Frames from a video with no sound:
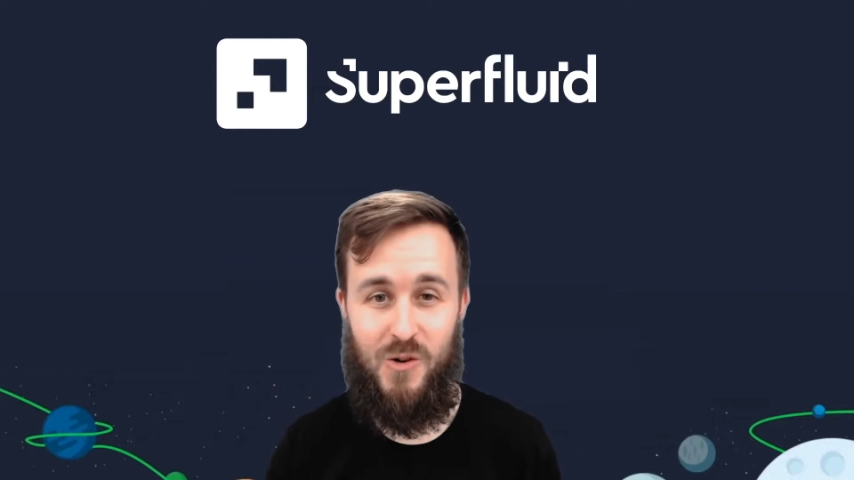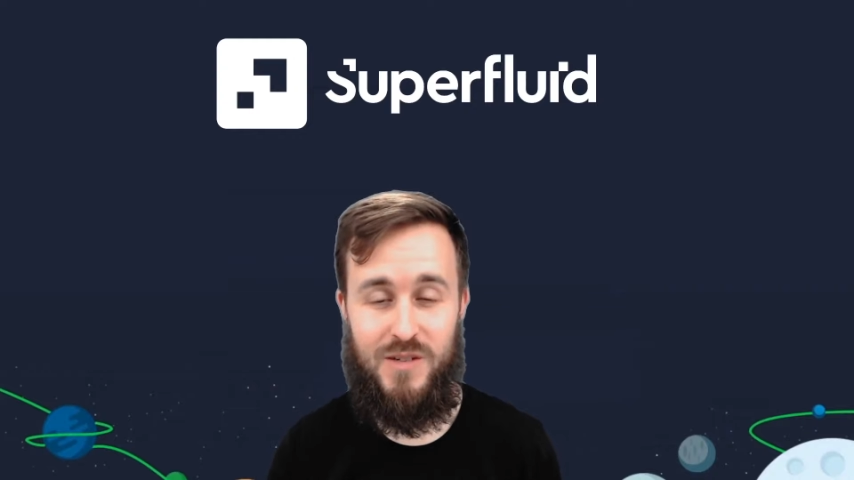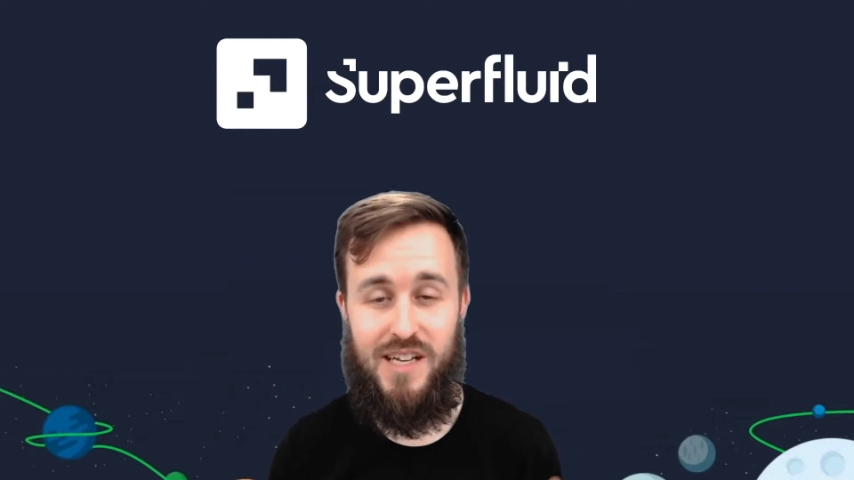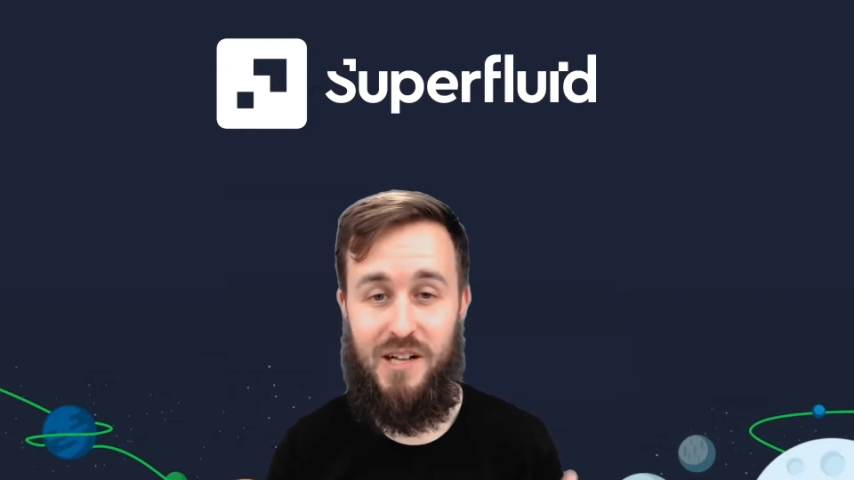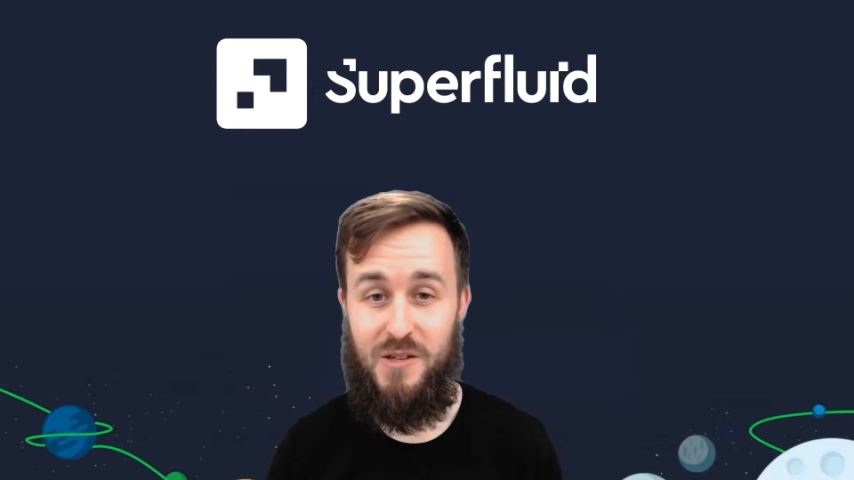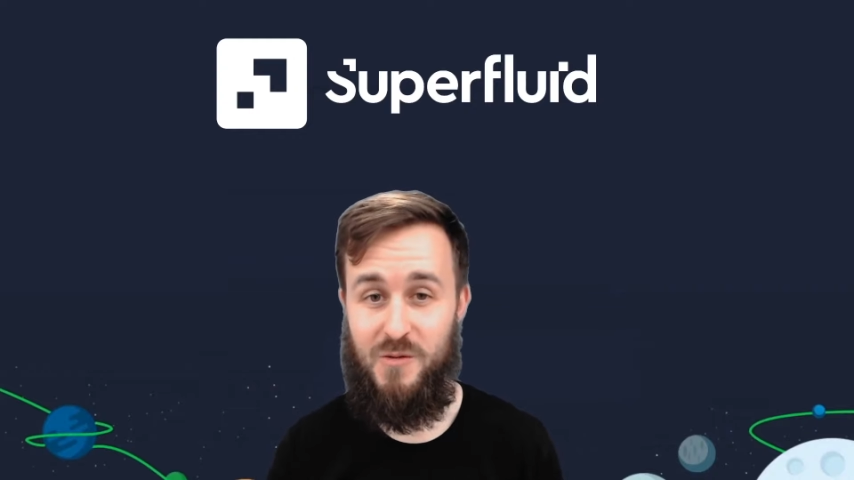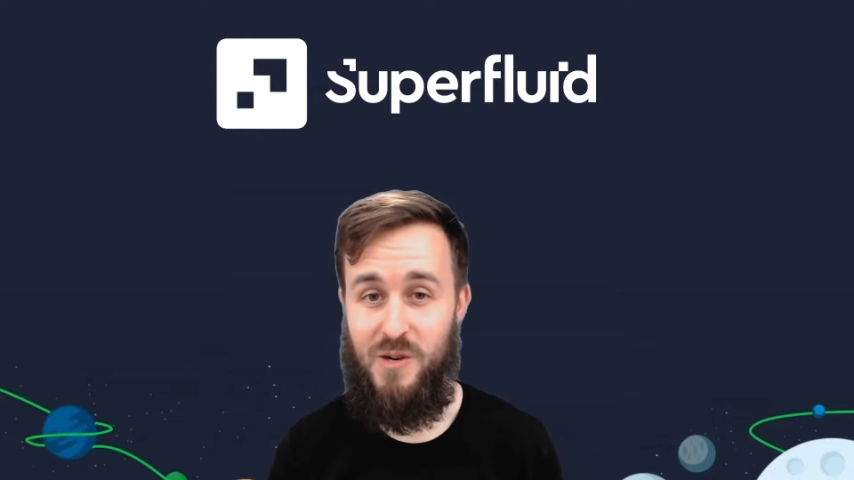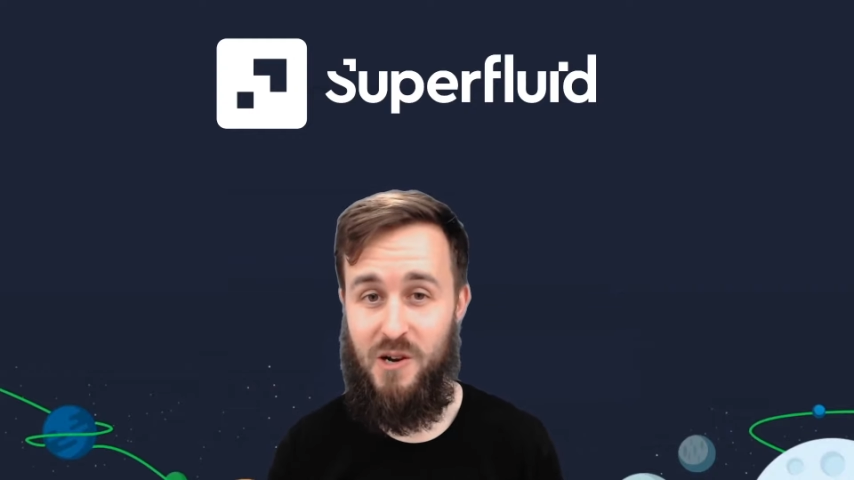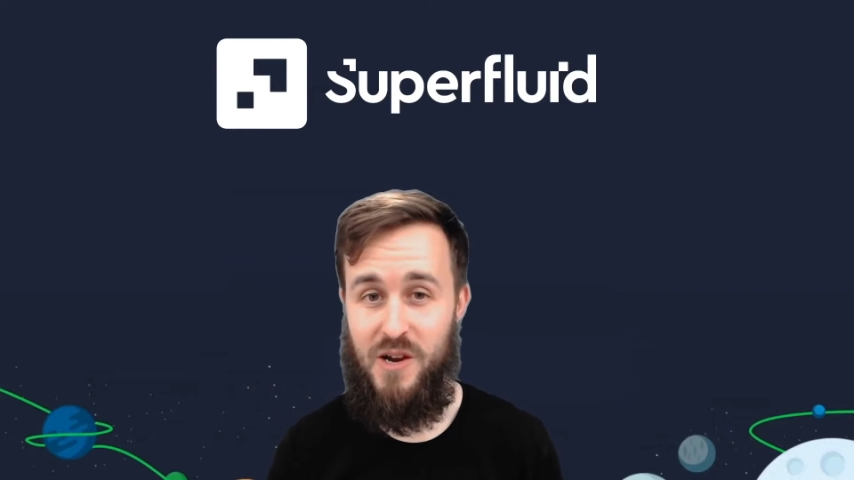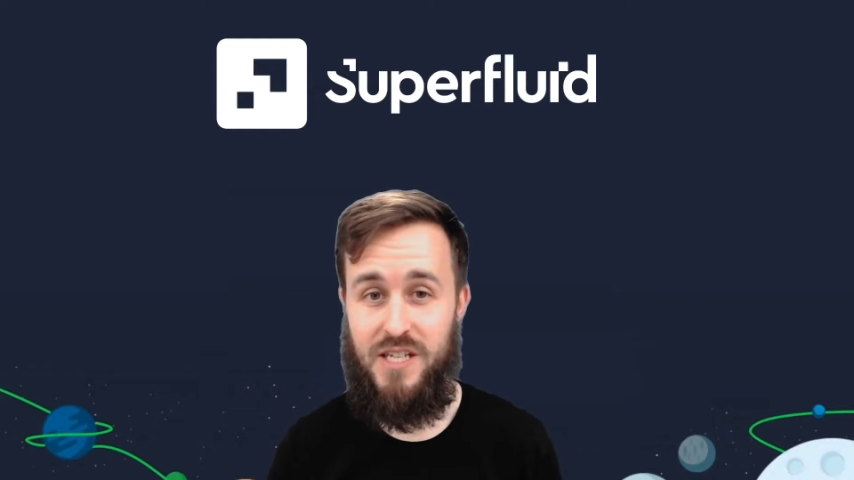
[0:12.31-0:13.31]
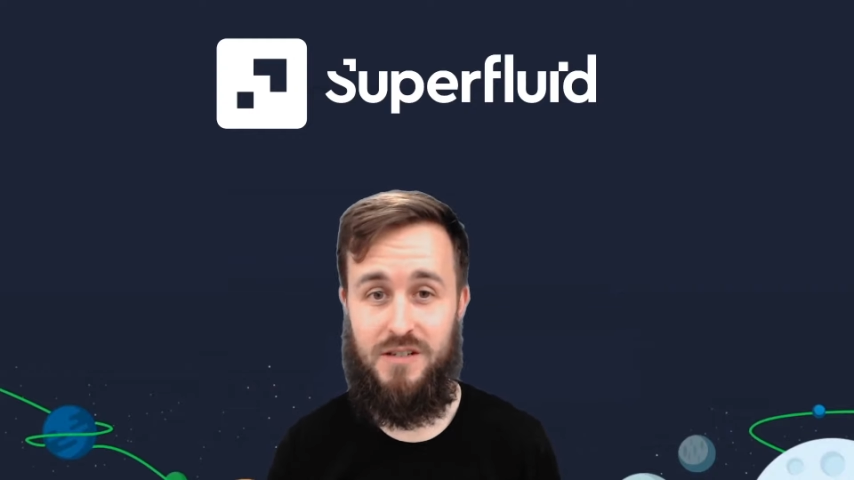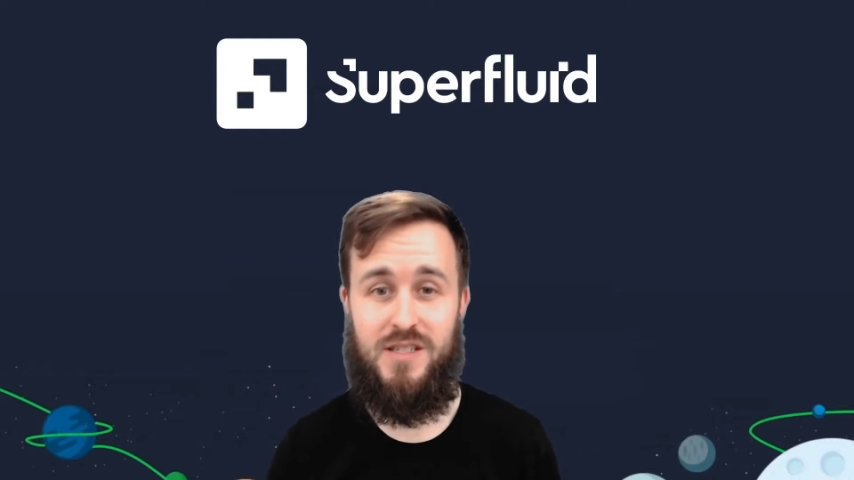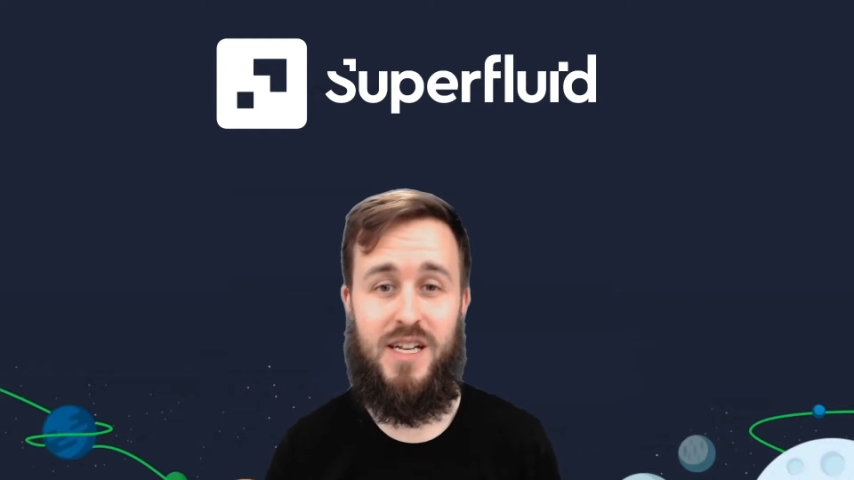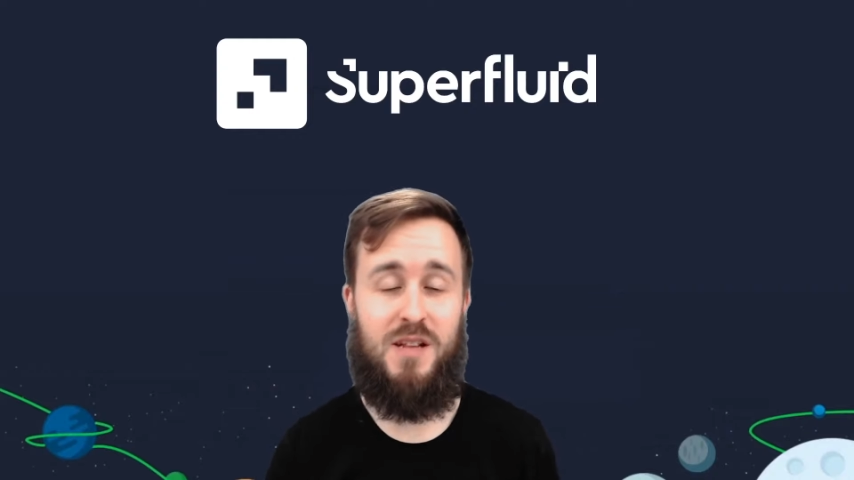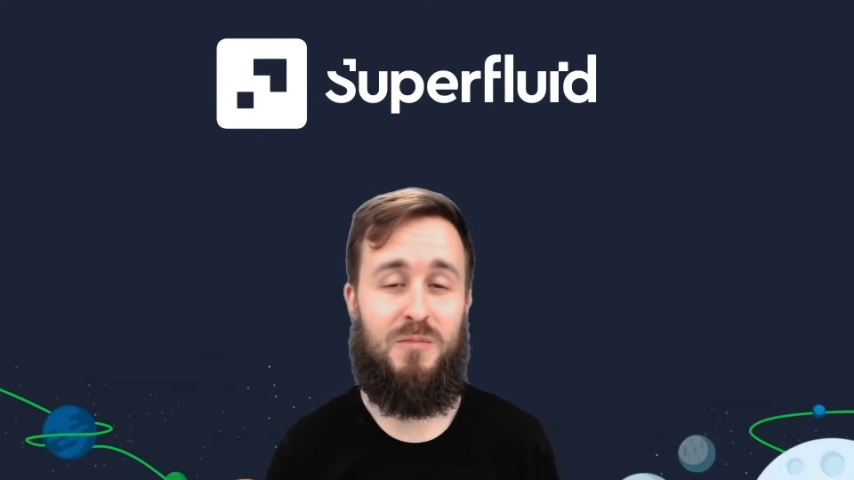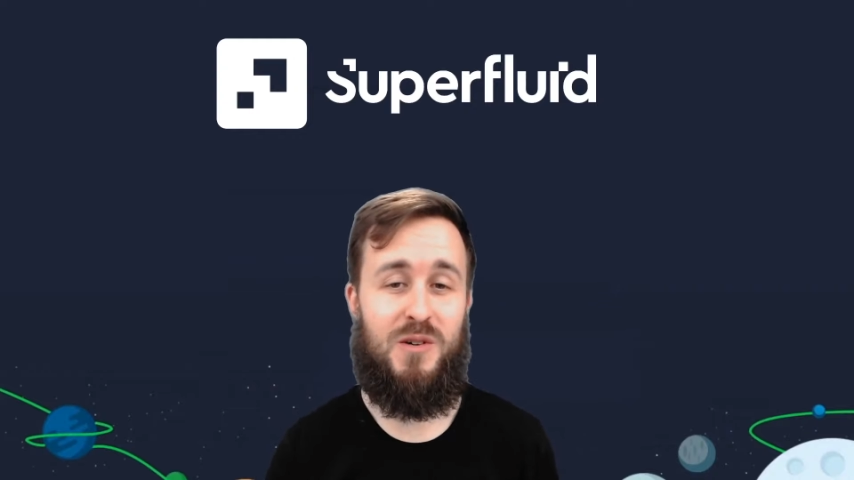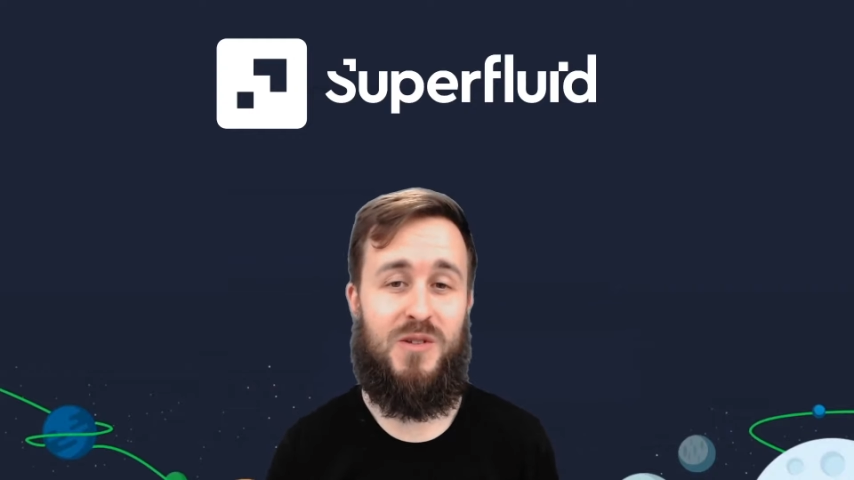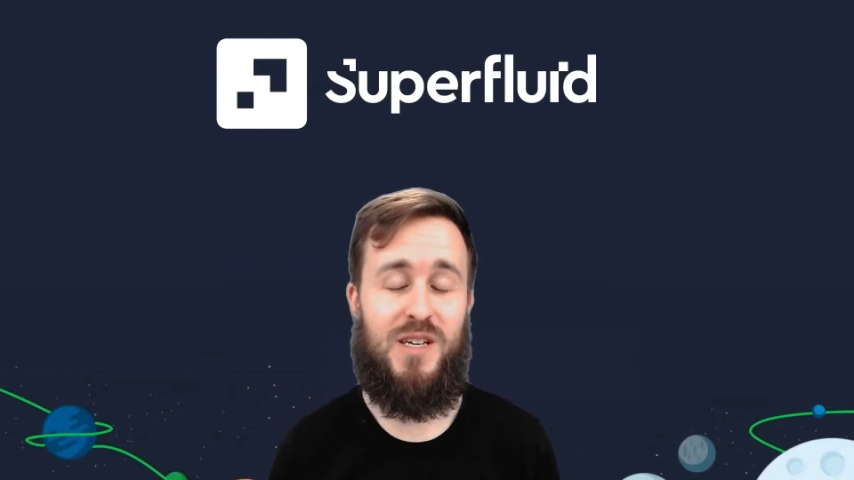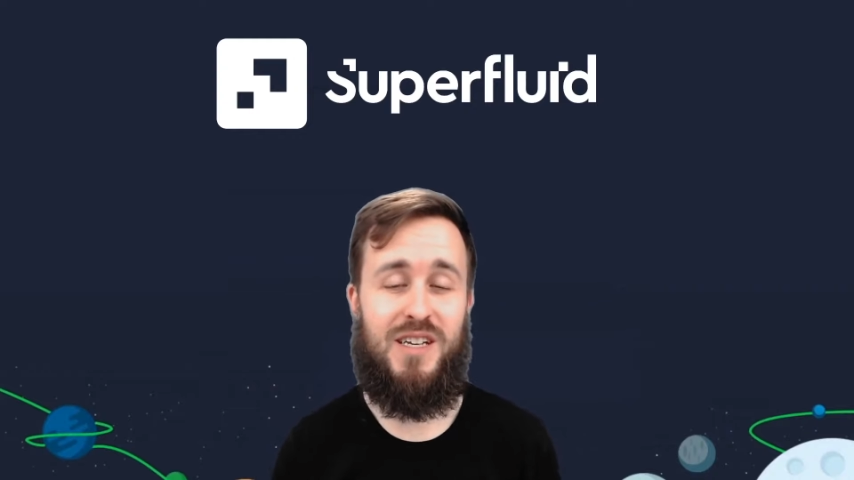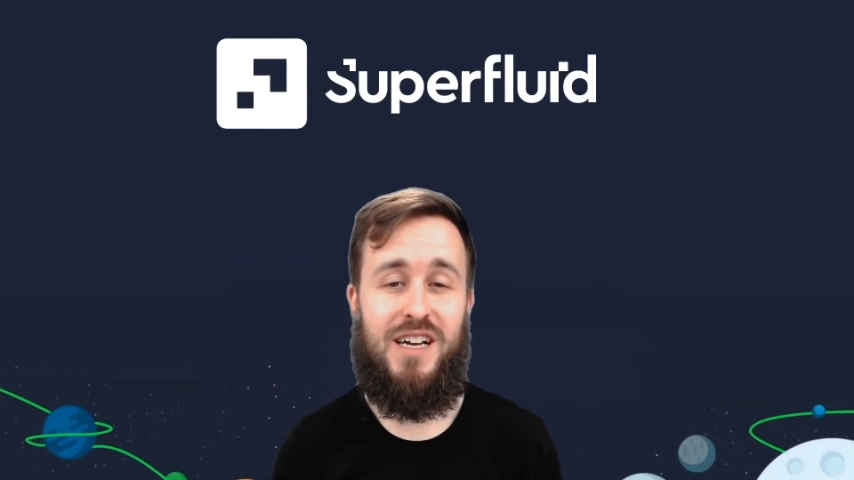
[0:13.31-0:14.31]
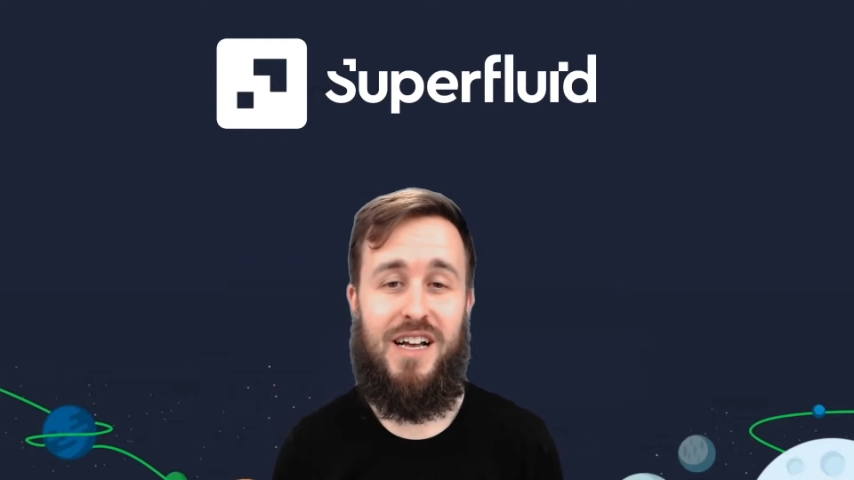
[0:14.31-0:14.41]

tell us what you're interested in building,